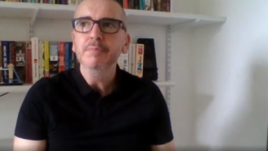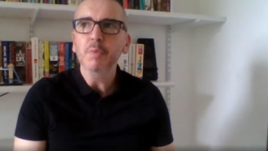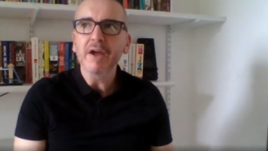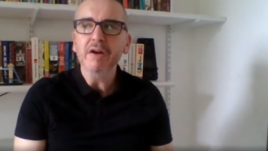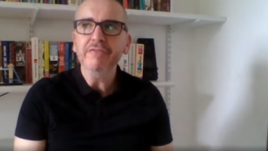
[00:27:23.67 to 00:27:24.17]

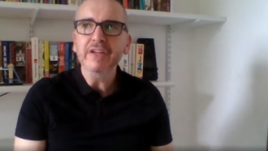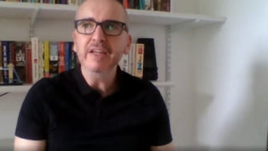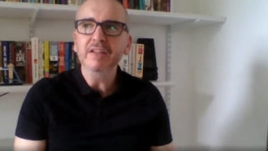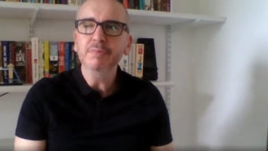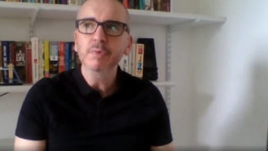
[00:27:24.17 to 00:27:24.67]
Where I
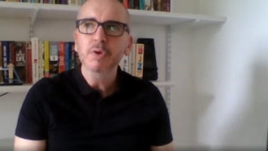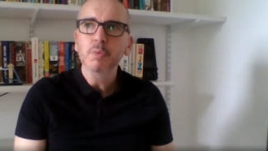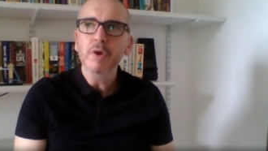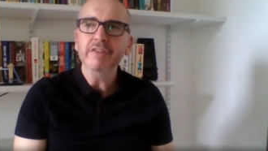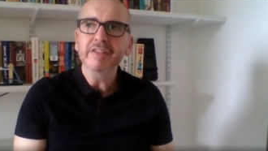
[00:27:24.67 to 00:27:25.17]
think is
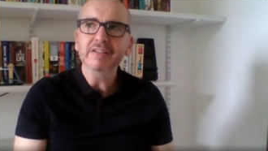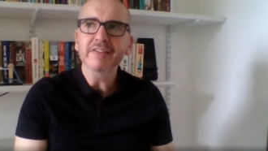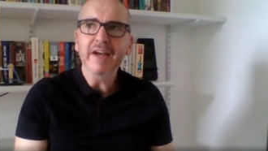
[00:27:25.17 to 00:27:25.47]
where I think a